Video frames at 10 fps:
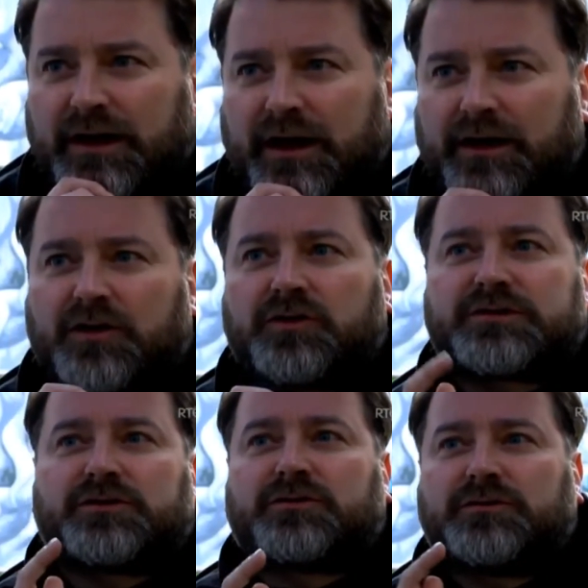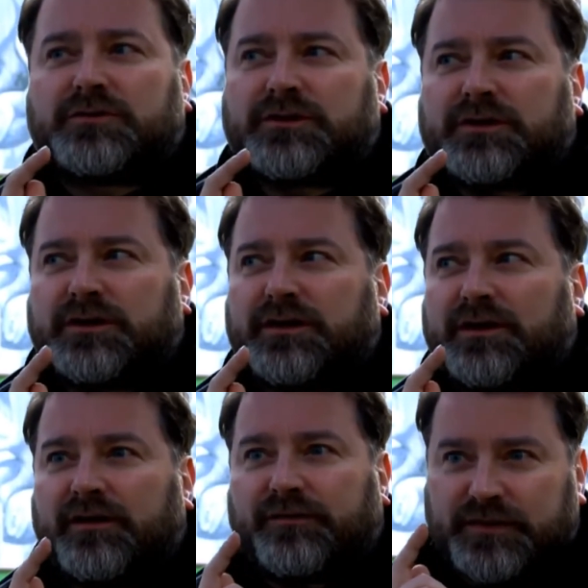and also
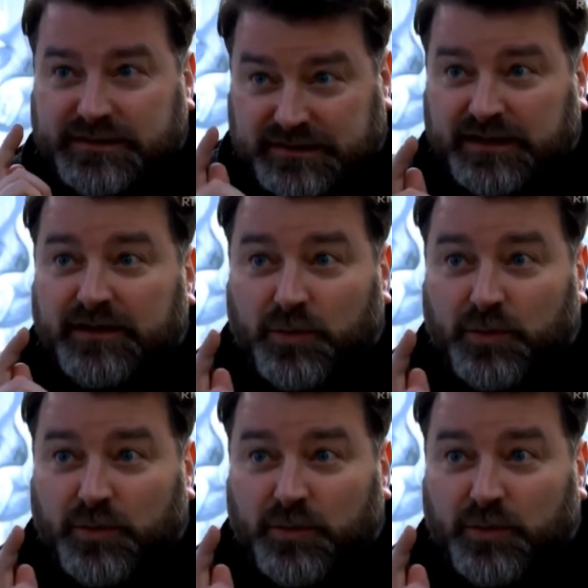if you see